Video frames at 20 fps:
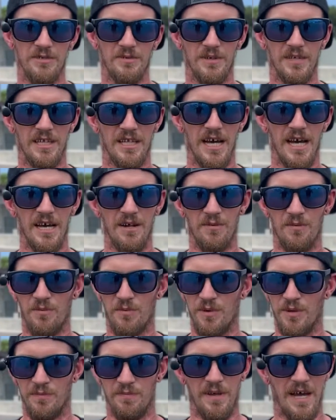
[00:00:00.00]
with that.
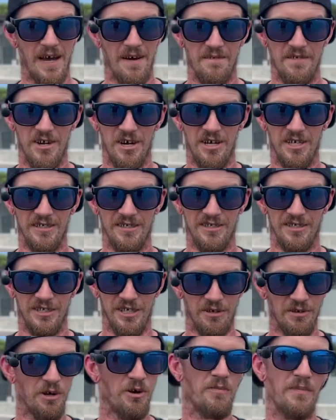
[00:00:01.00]
We have done
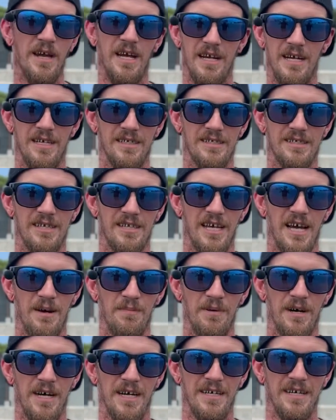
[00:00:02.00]
zero maintenance to that
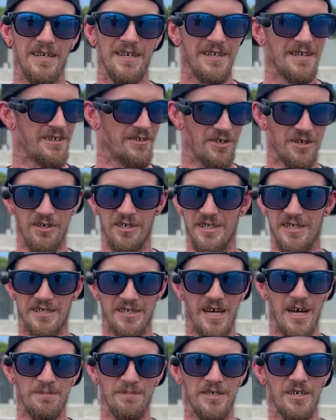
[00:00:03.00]
bike. Literally
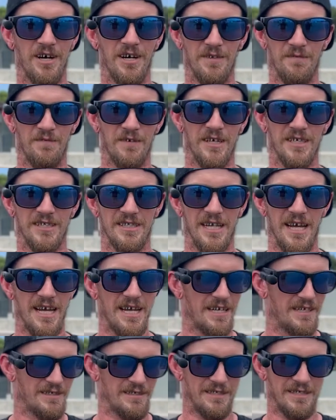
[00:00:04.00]
slapped it on the first
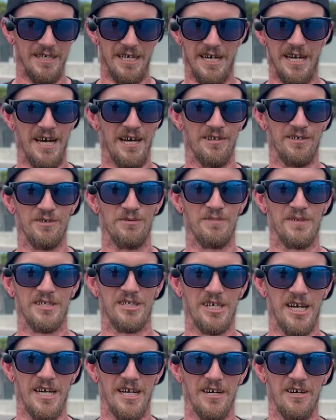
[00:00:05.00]
day and did not lube the
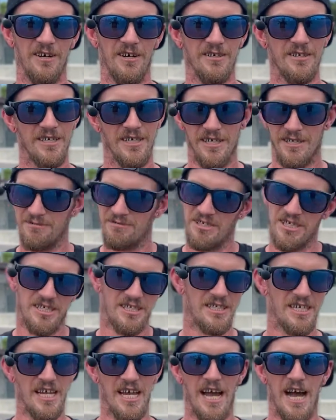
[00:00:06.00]
chain at all, just
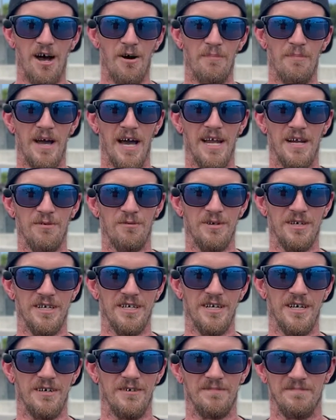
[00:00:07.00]
to see how bad it would
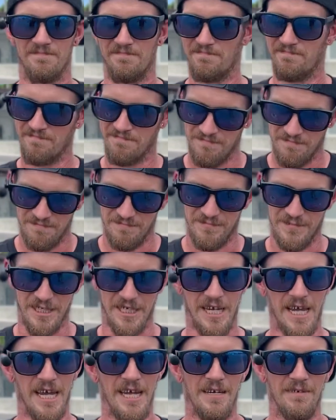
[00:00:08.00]
go. To
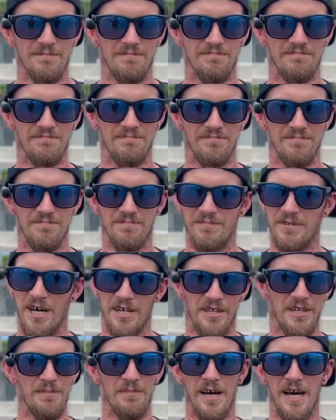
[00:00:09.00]
date,
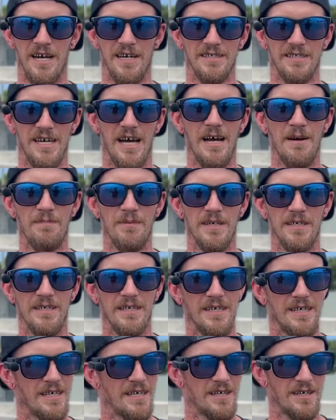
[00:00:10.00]
nothing bad has happened.
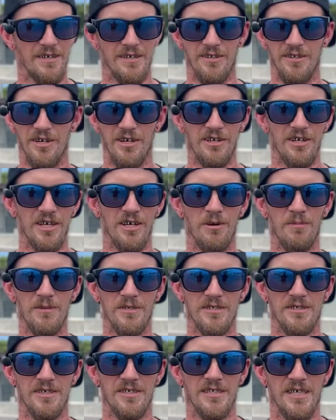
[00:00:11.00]
Literally
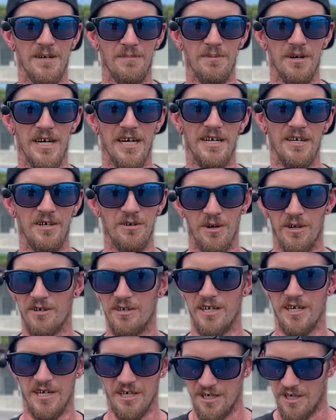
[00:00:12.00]
almost looks like brand new other
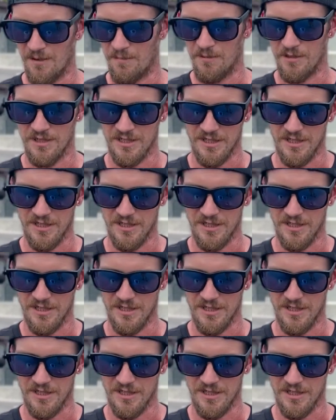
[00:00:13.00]
than a couple of